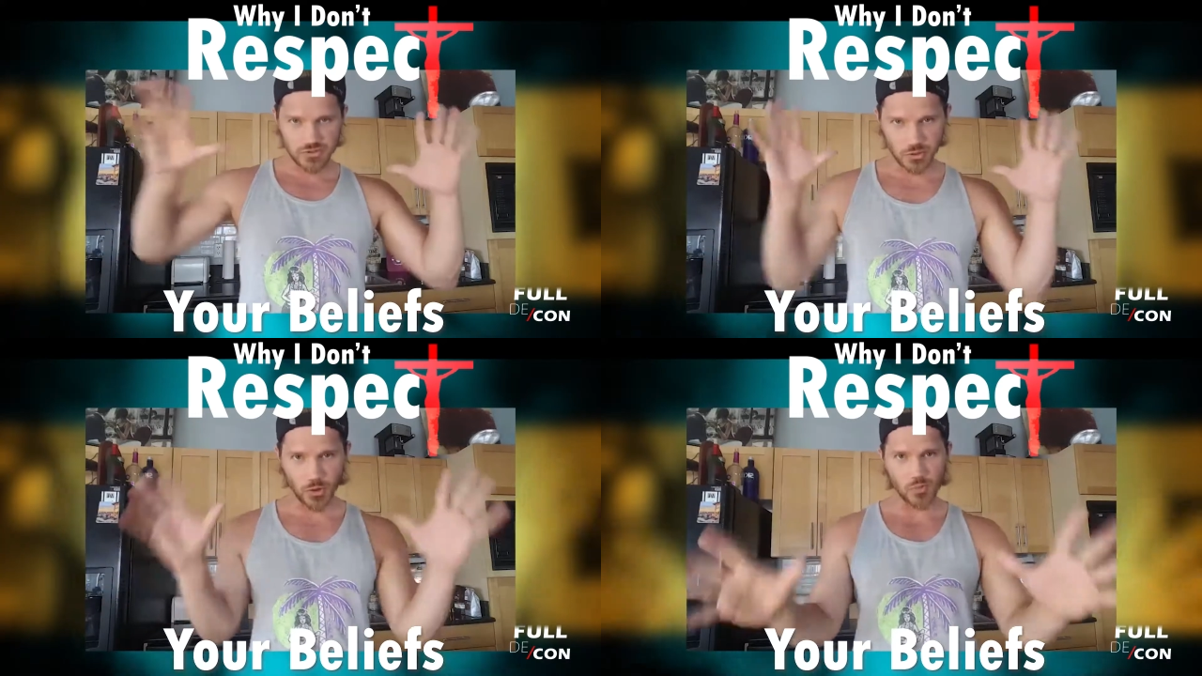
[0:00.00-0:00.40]

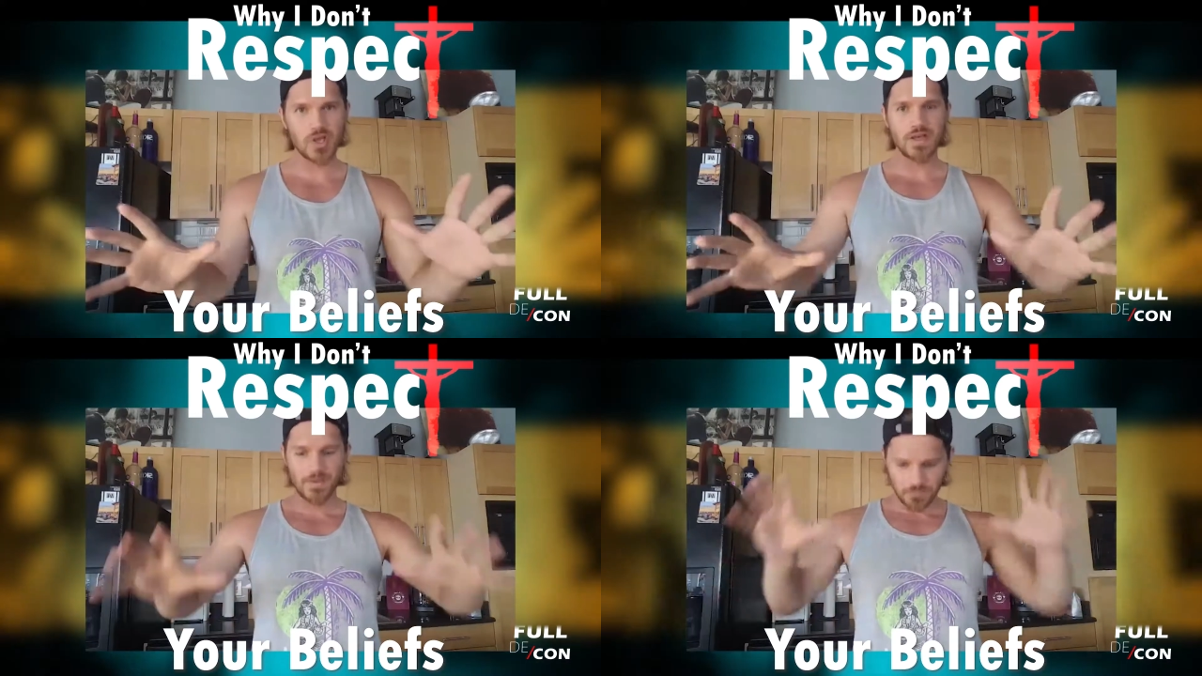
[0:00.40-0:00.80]

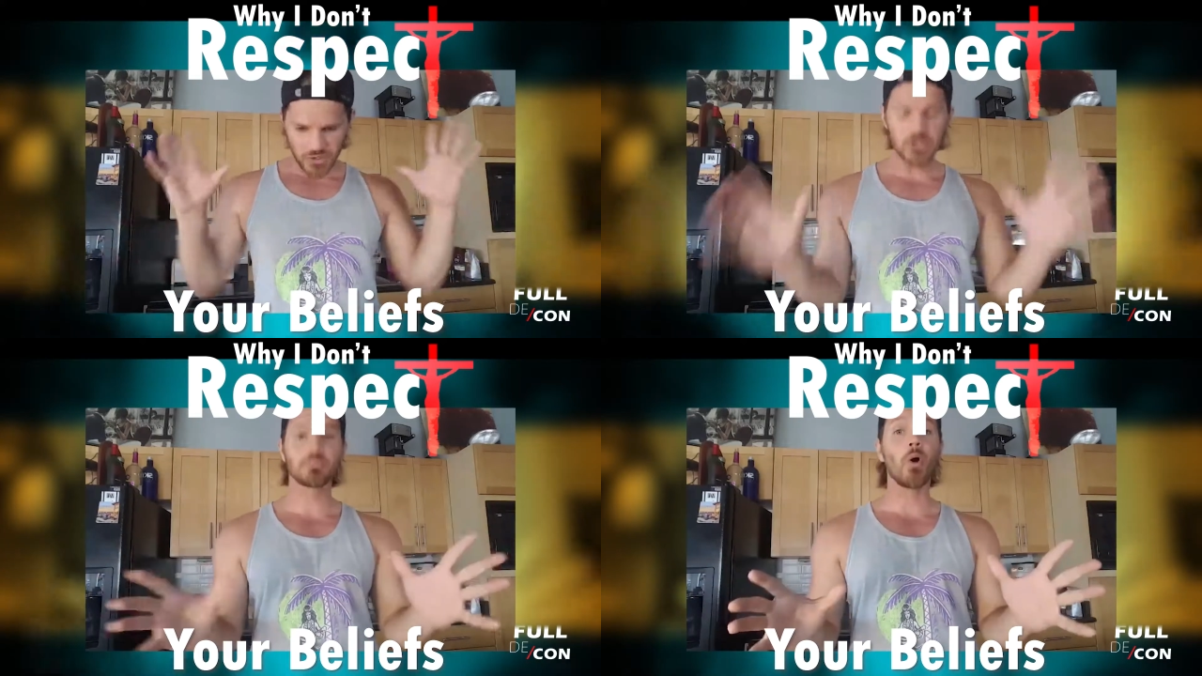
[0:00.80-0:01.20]
So
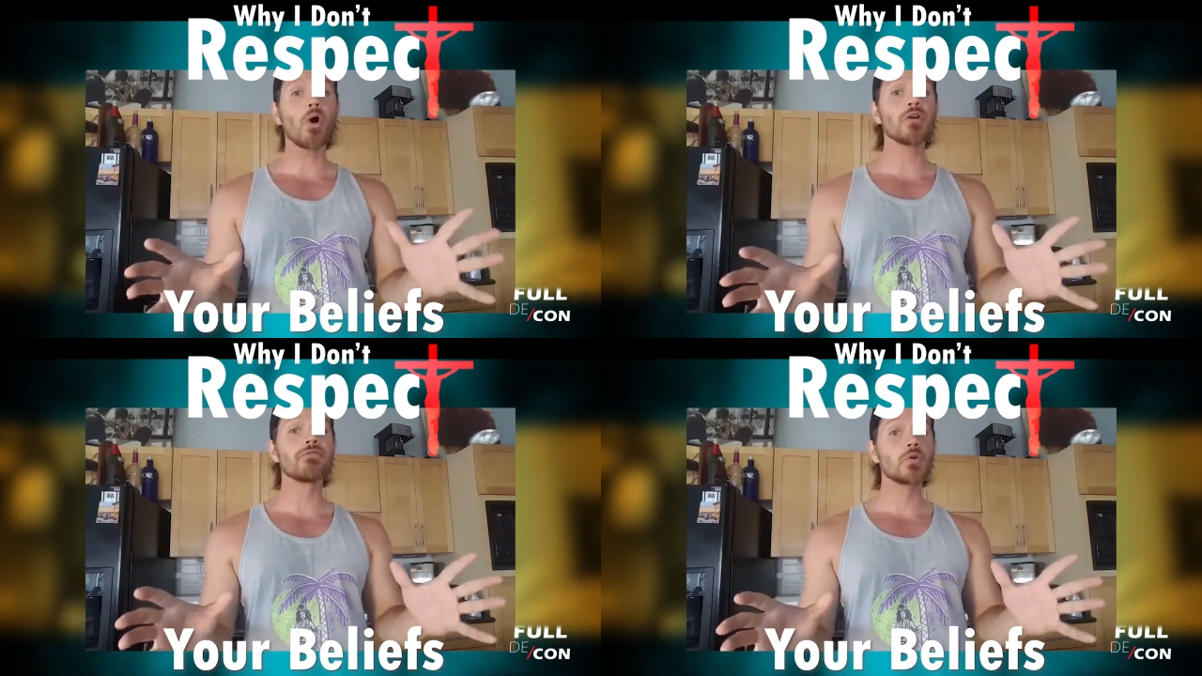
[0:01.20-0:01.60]
this
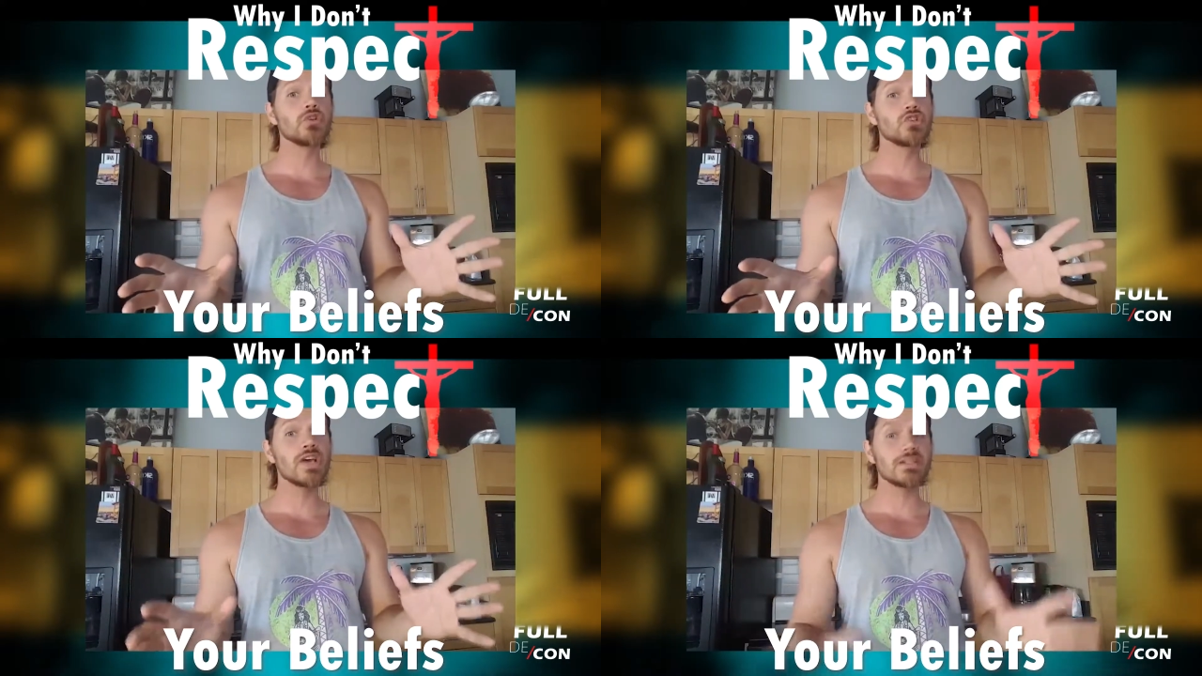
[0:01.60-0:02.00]
part of
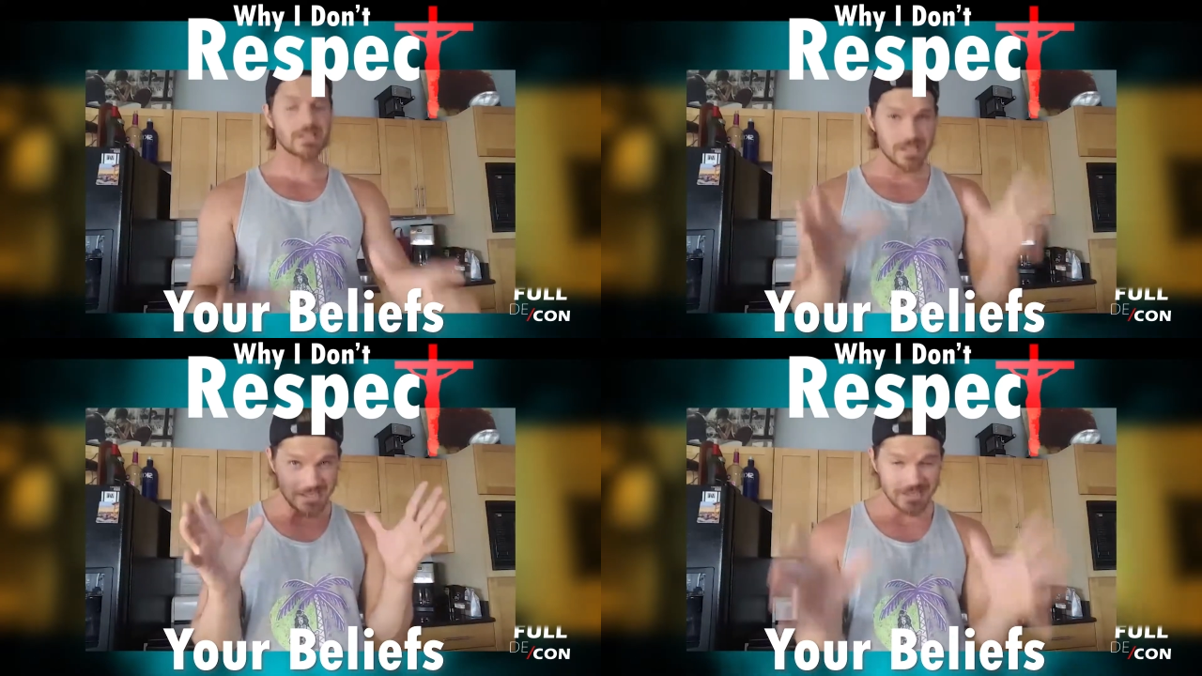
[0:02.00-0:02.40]

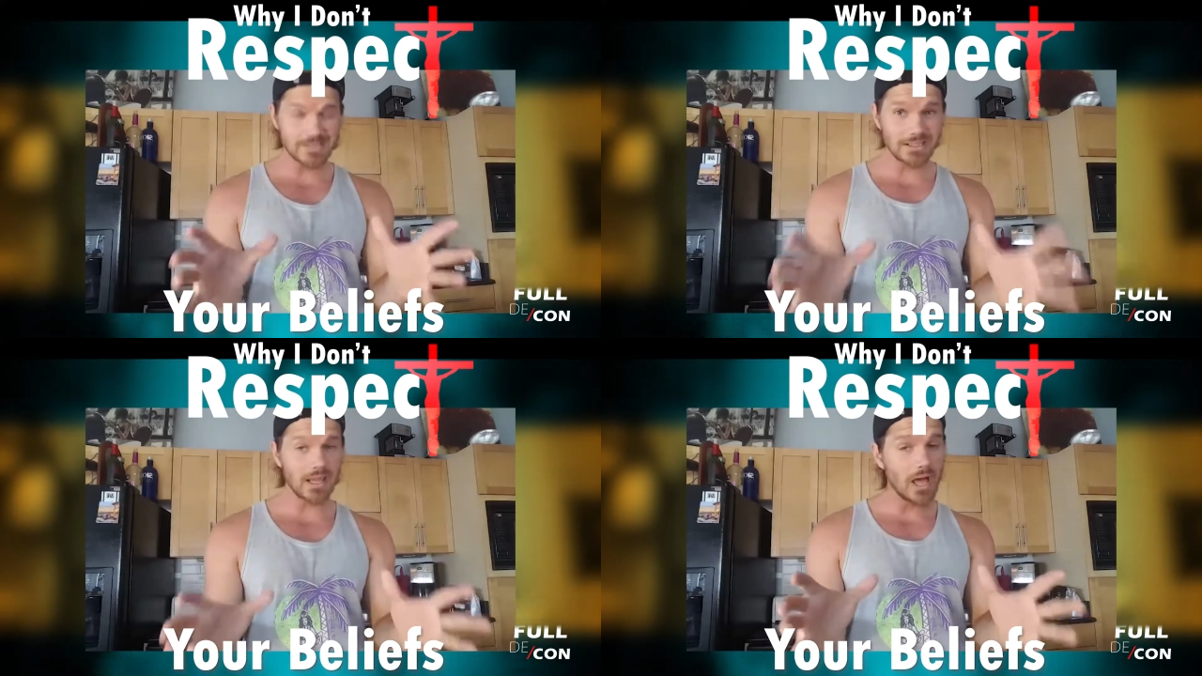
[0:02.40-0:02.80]
Christianity
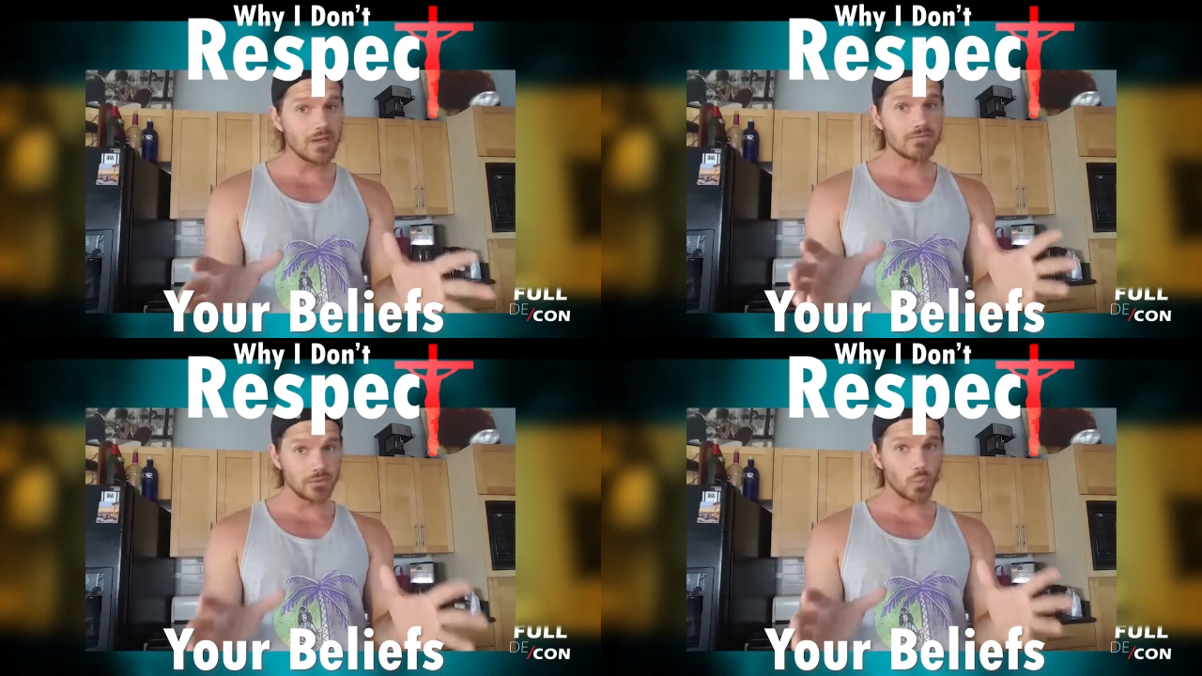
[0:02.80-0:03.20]
is
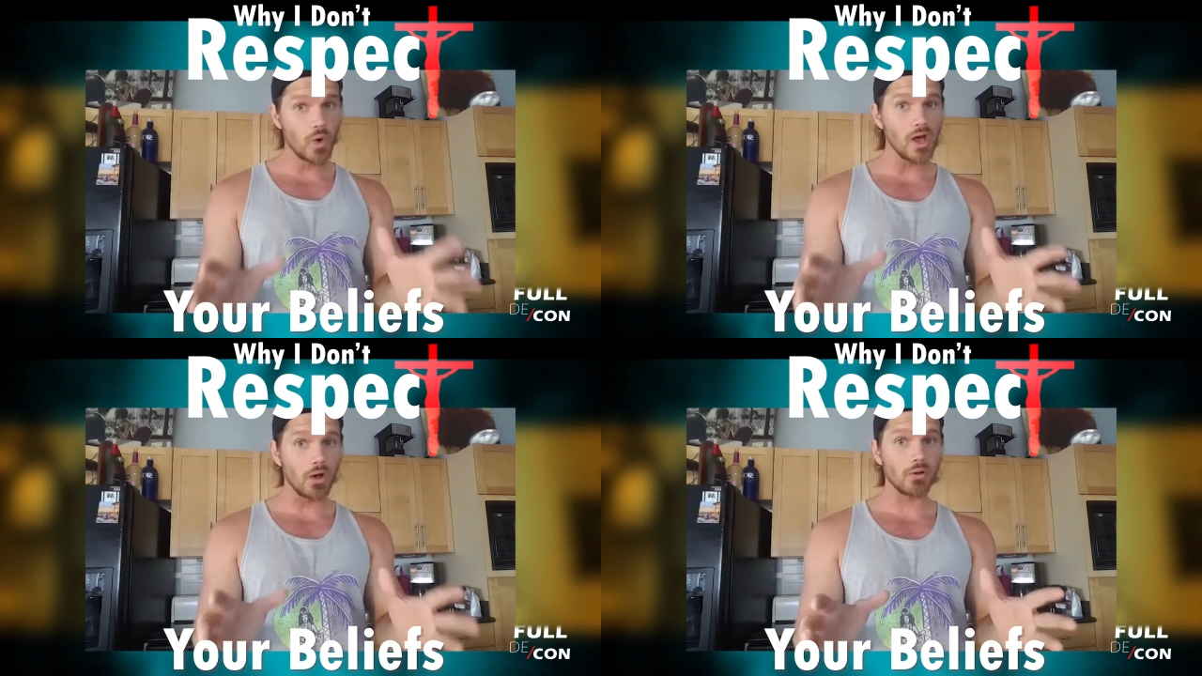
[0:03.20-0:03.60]
alive
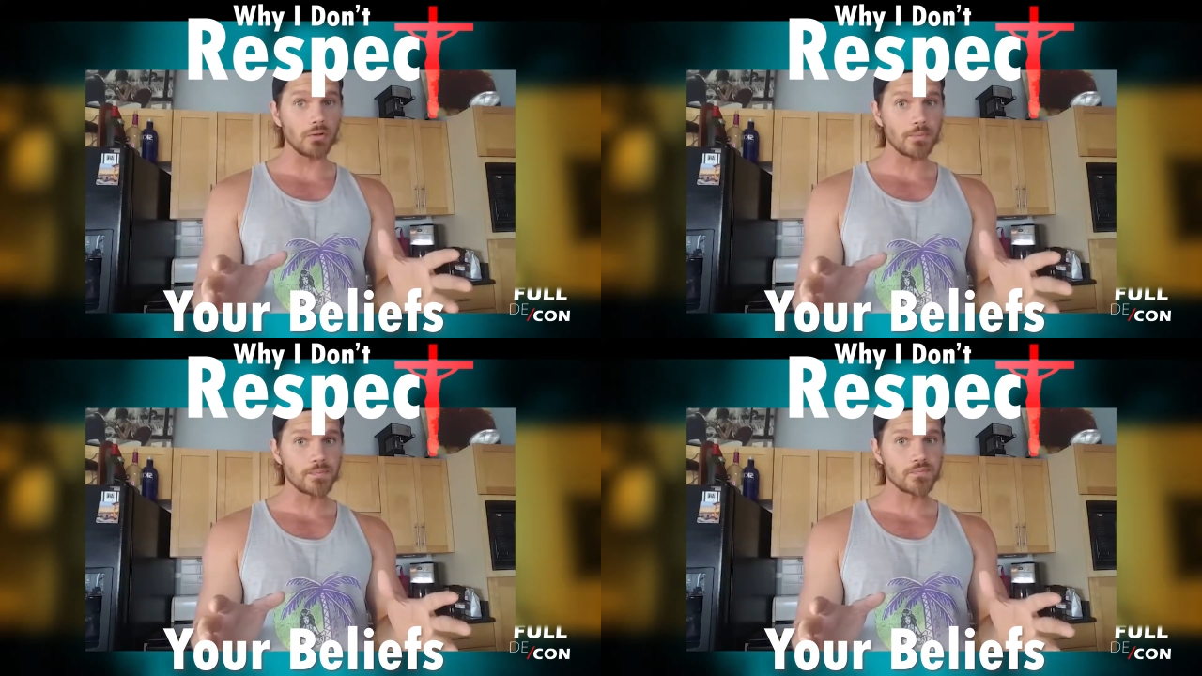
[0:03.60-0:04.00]
and well,